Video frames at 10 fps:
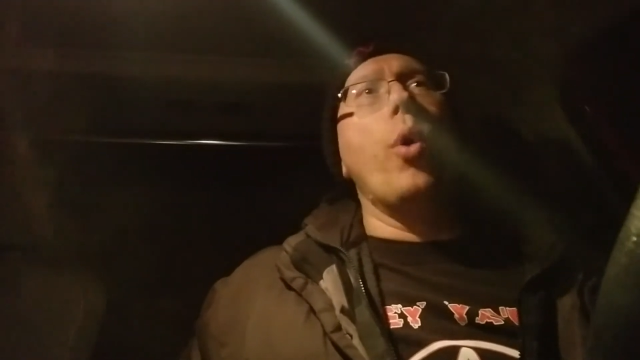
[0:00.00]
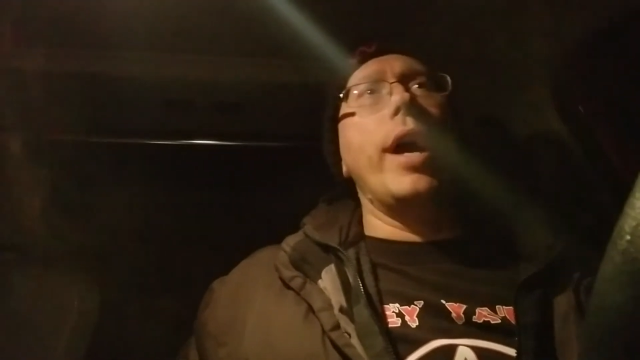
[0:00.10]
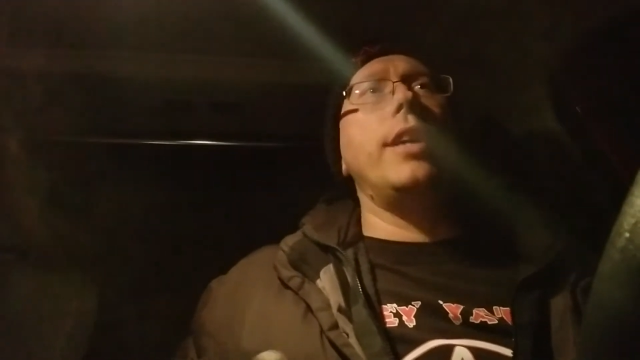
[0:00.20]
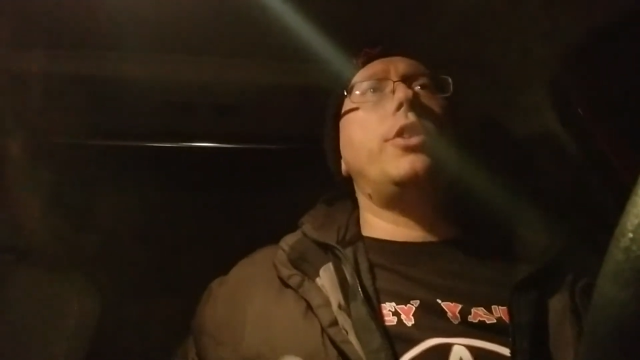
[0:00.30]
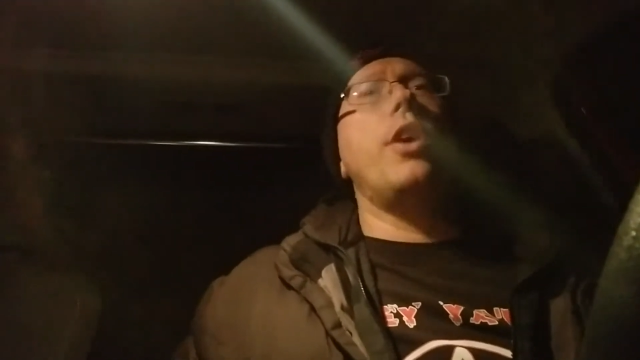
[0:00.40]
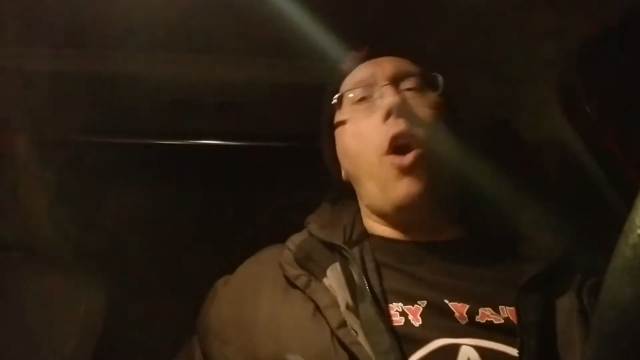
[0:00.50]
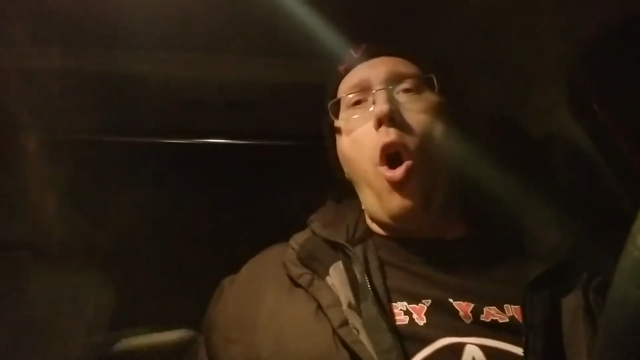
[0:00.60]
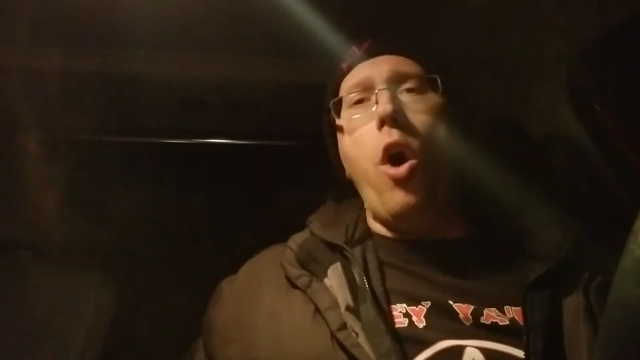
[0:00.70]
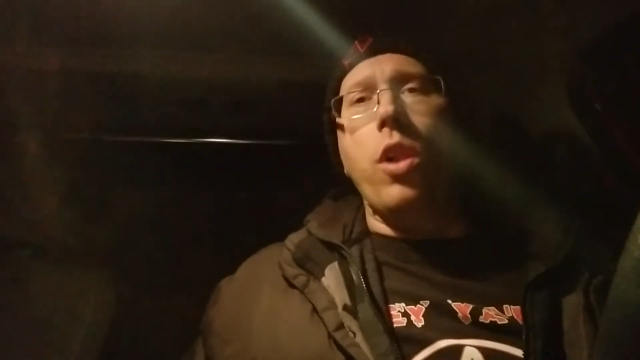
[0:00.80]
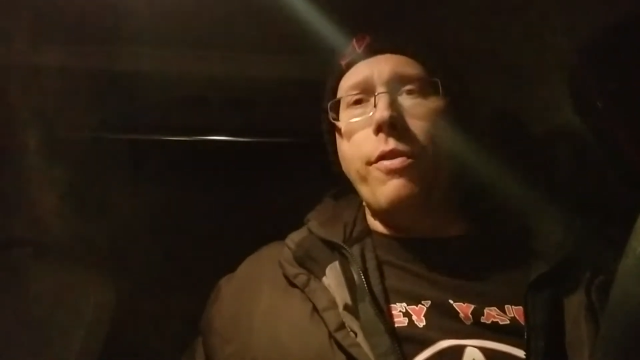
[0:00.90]
it to
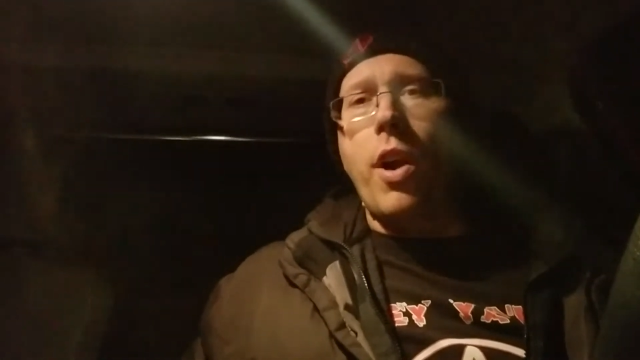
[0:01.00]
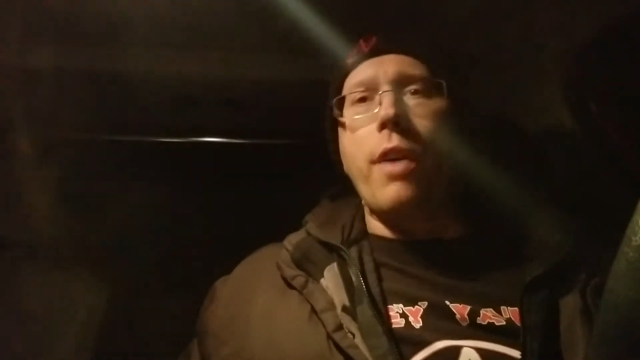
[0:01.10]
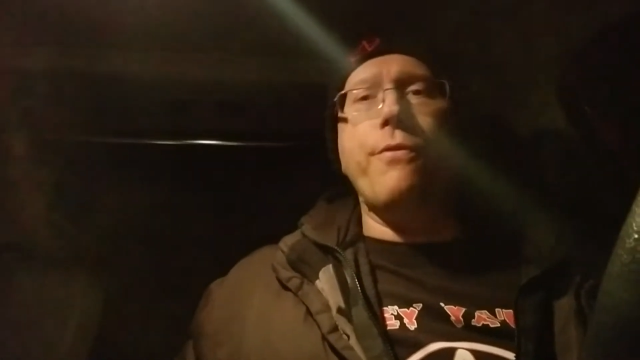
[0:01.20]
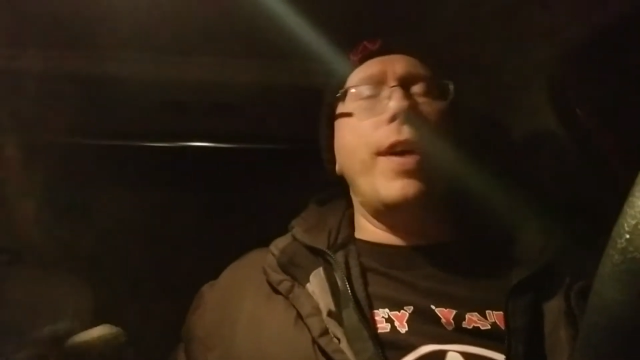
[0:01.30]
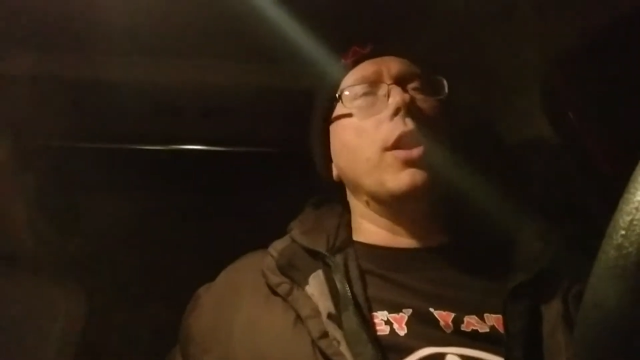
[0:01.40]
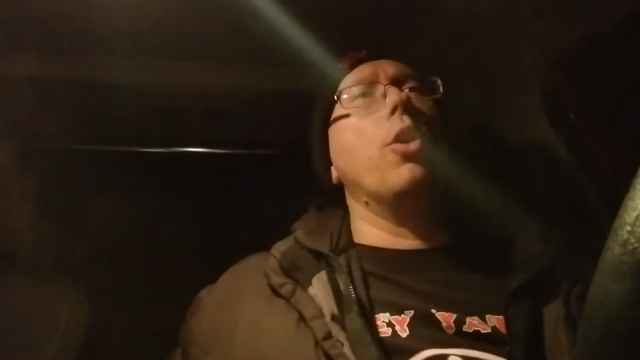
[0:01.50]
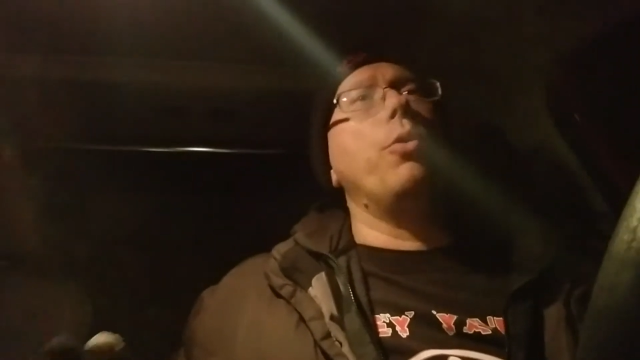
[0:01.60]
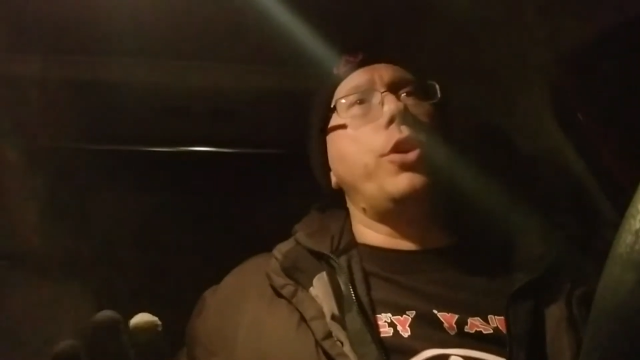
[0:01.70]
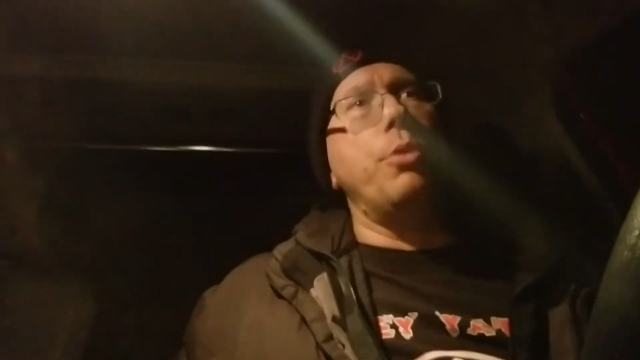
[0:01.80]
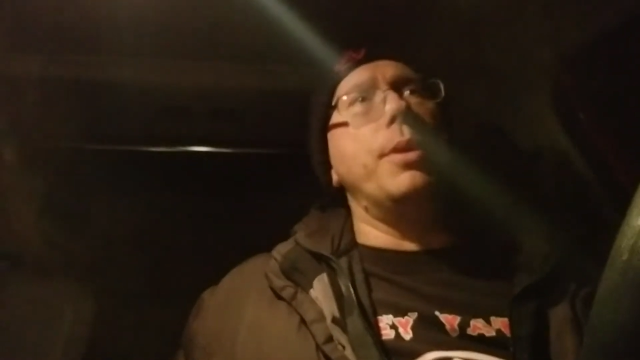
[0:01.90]
all of our fellow
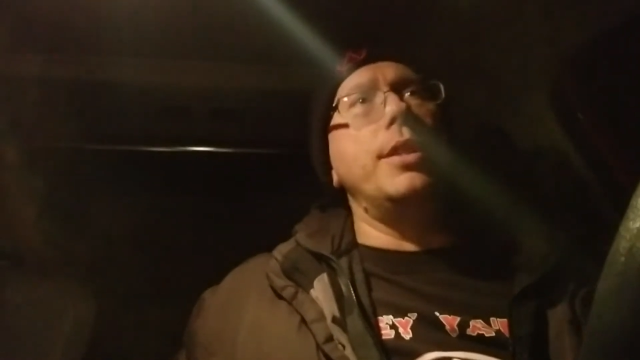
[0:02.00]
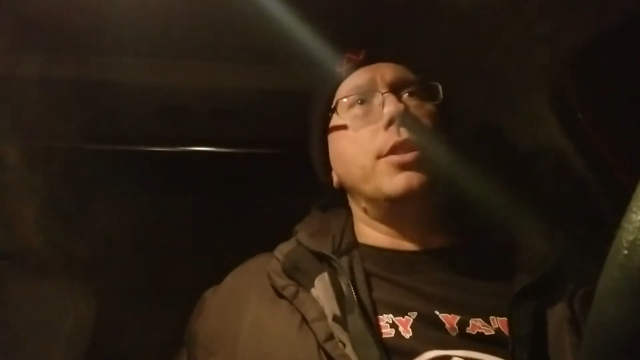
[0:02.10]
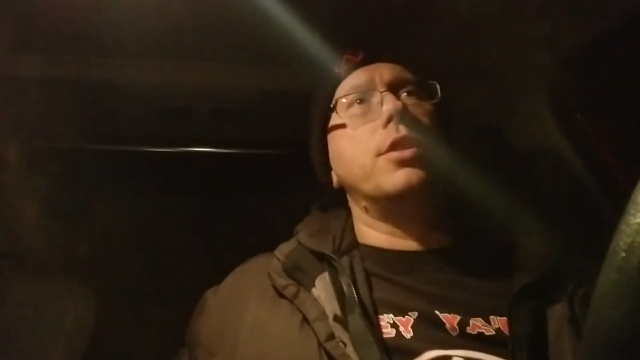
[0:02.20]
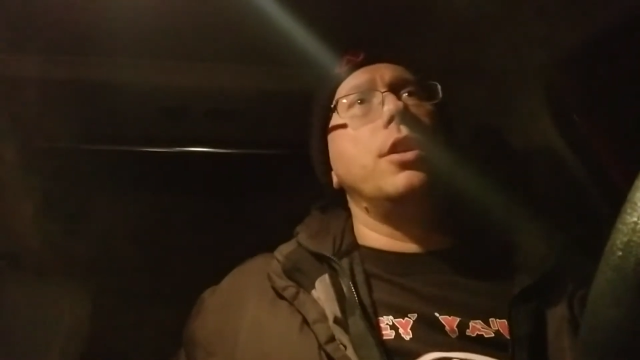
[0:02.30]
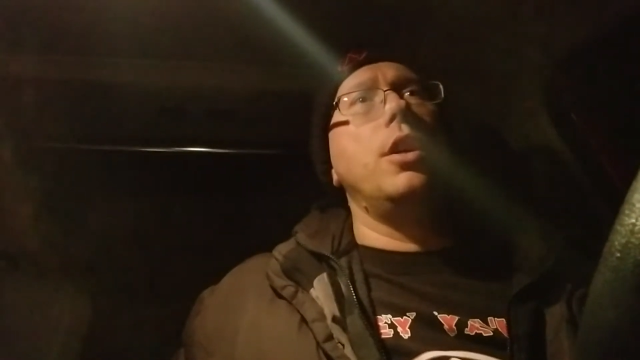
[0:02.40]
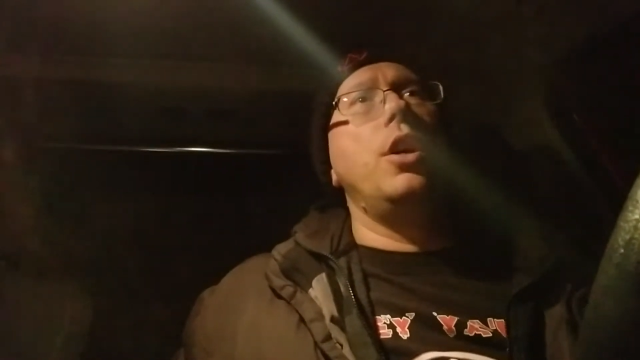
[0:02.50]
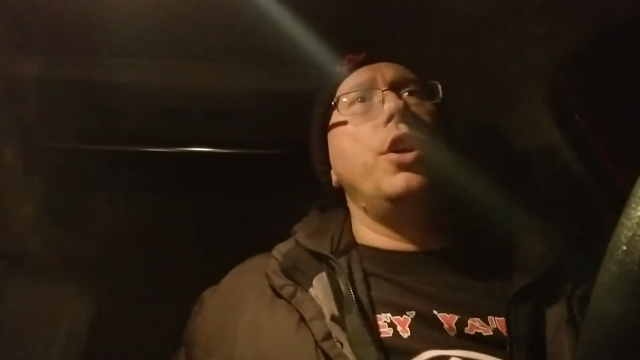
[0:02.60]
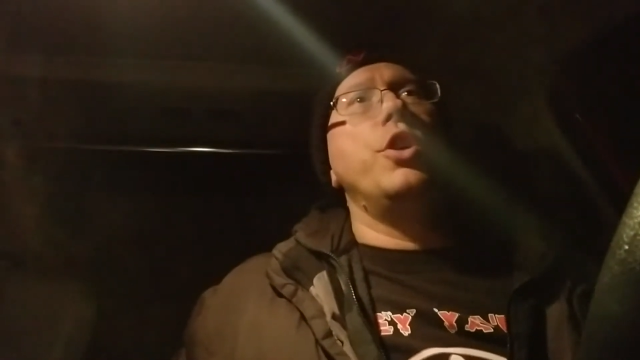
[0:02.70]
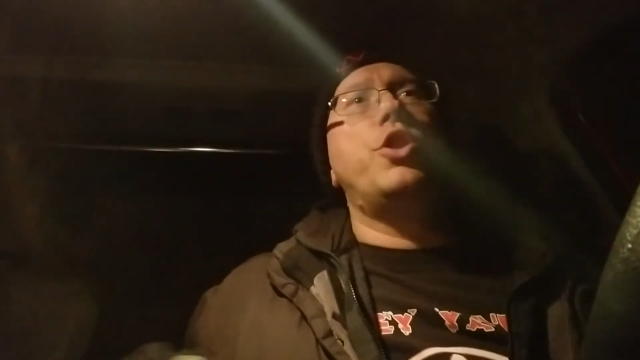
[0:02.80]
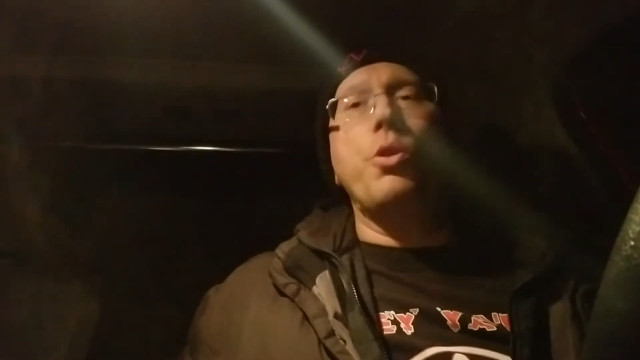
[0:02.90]
humans
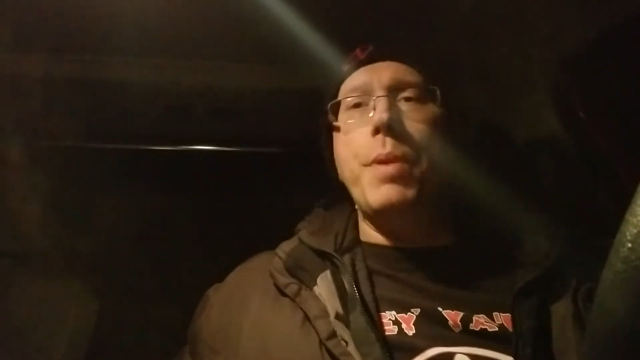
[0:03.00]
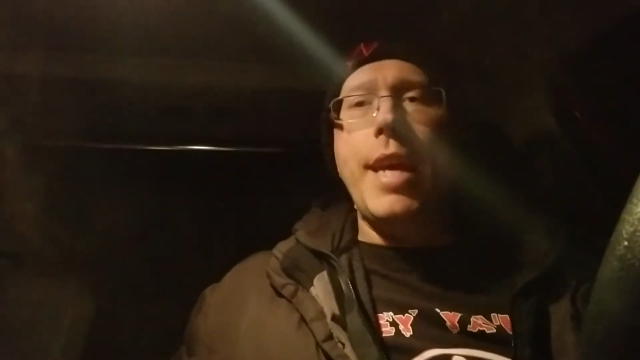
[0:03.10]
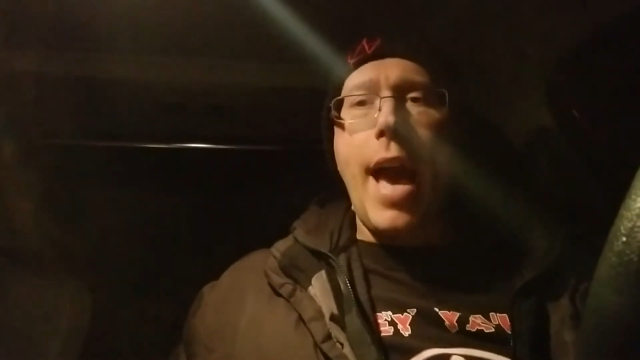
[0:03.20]
to be